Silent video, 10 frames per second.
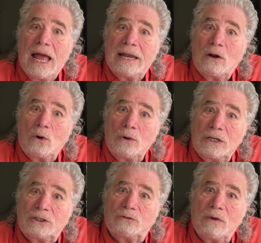And
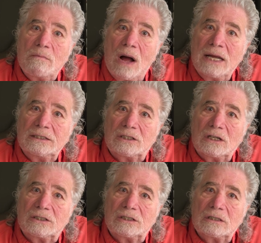Ernest reminds
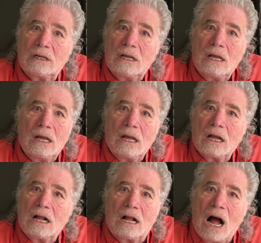us,
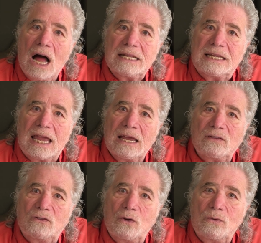God
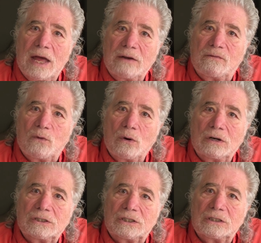can't do that for
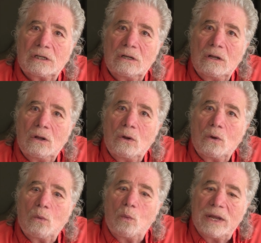us.
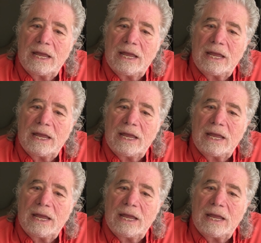We